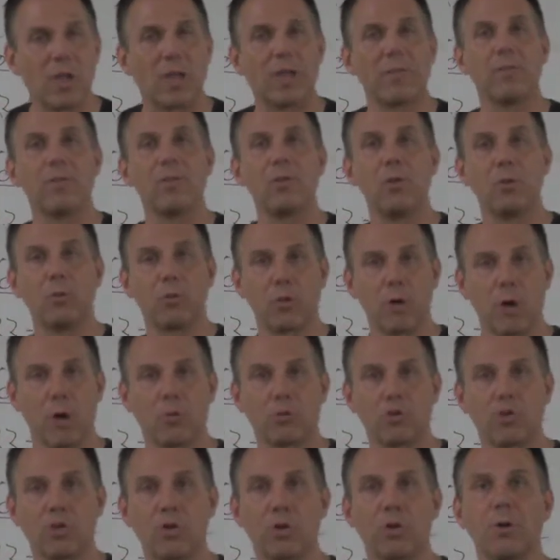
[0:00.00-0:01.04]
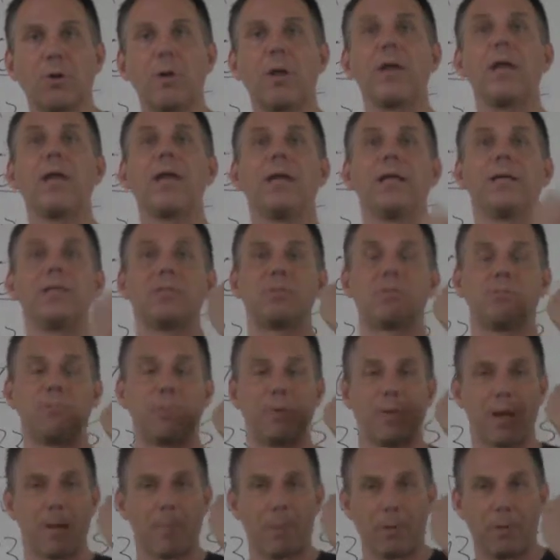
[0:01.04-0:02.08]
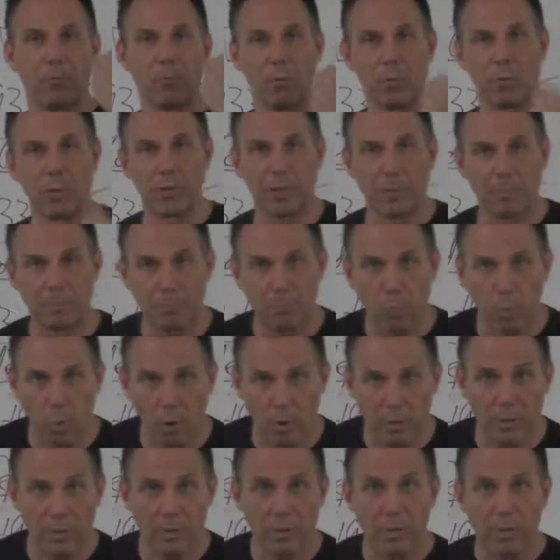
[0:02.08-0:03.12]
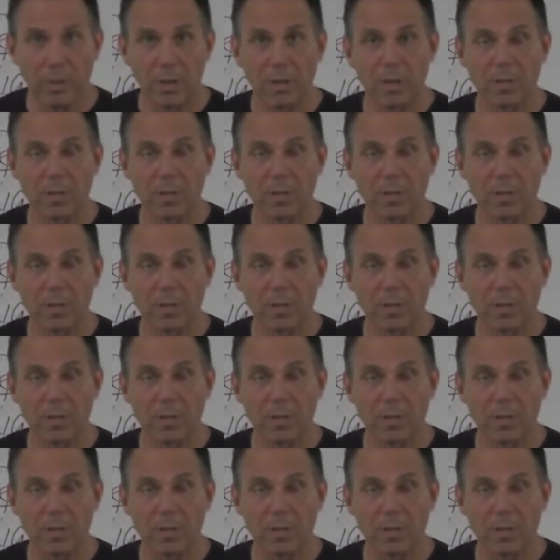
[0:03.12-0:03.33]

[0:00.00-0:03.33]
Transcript: and youth culture is becoming really important